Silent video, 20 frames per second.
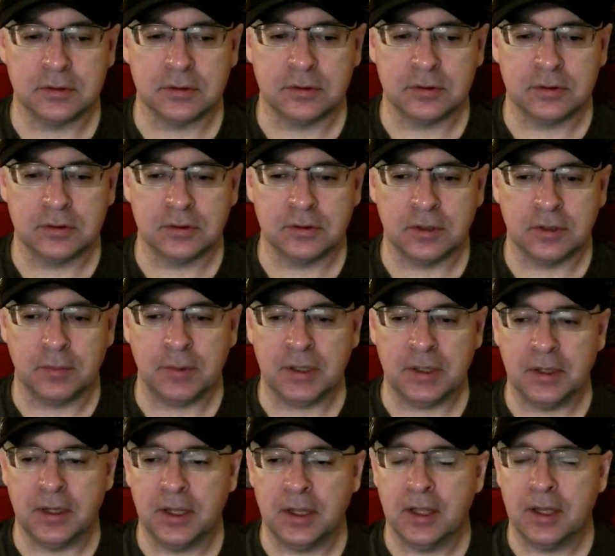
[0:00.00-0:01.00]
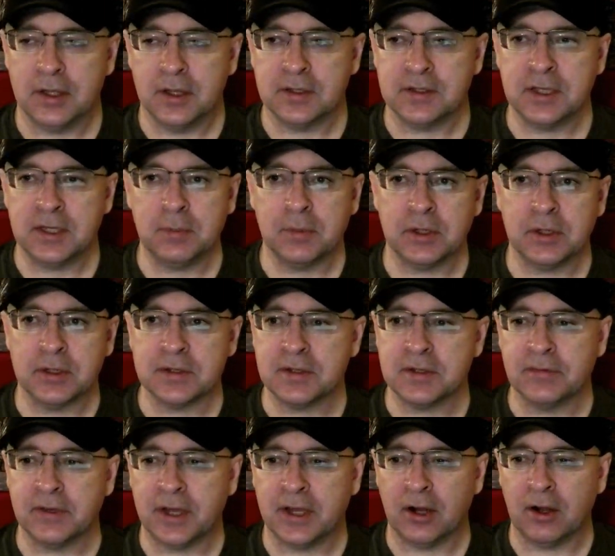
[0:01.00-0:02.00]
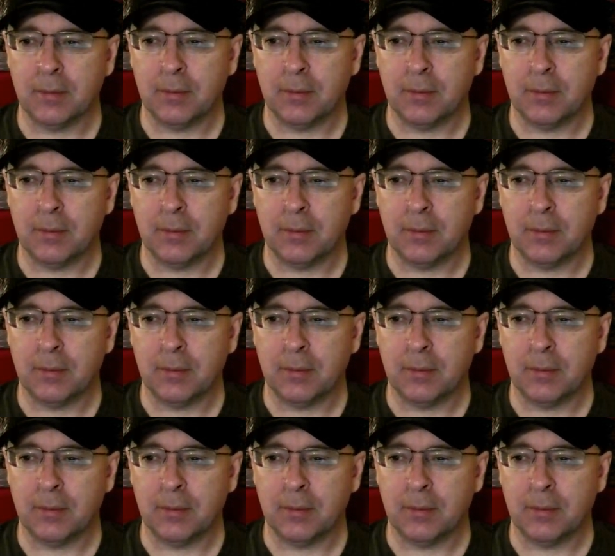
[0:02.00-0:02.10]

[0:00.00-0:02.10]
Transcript: I mean, the Sigma doesn't even care about